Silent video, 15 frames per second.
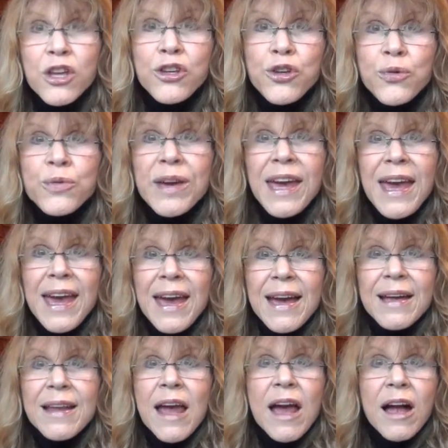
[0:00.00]
You
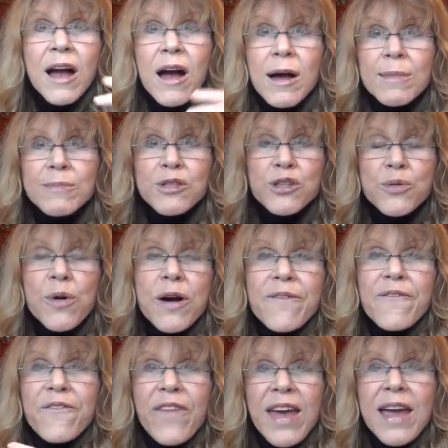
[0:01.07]
can't come to a
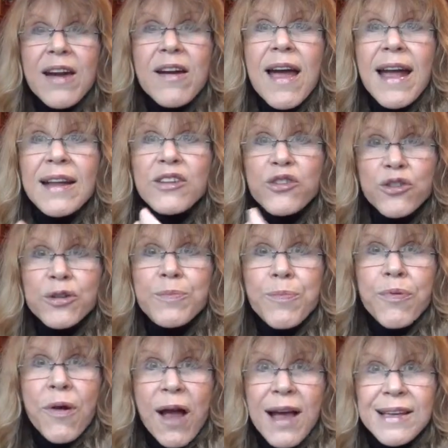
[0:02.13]
fair and good
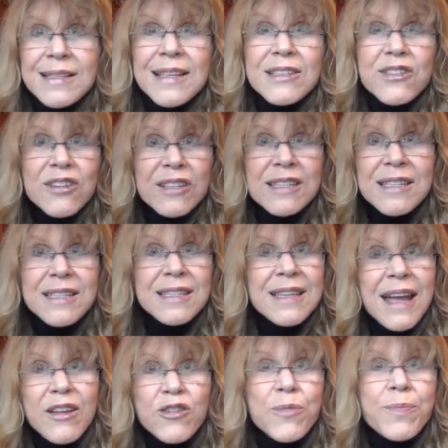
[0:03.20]
price that's going to
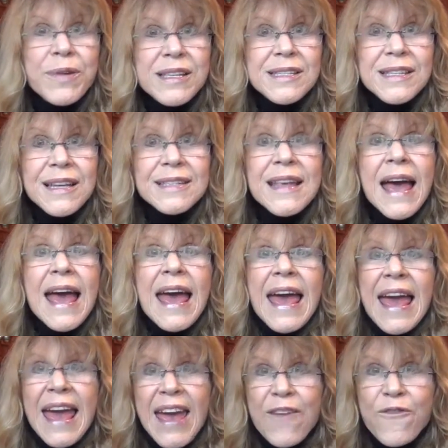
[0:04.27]
sustain your business
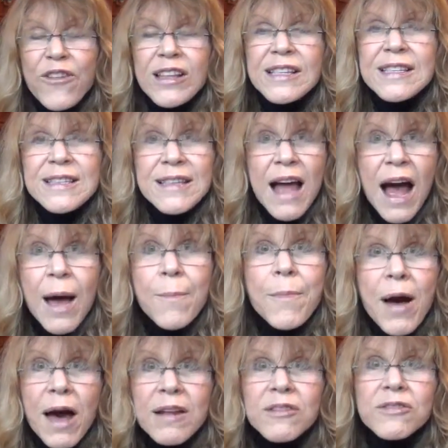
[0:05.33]
if it's not
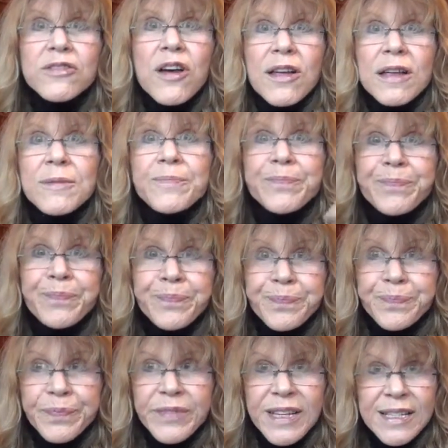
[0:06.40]
modeled on
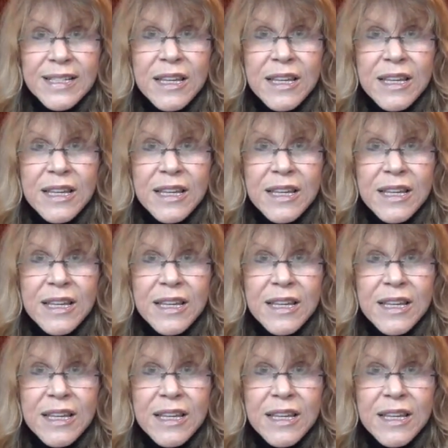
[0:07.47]
the